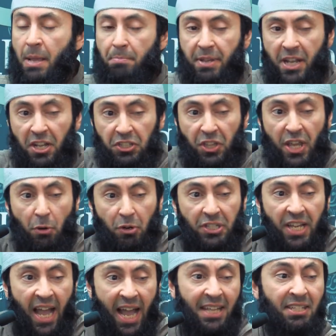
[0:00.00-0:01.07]
Because there
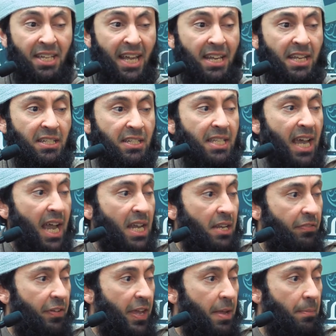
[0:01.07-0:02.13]
was hasad inside
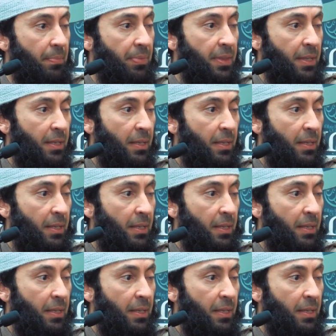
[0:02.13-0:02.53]
of him.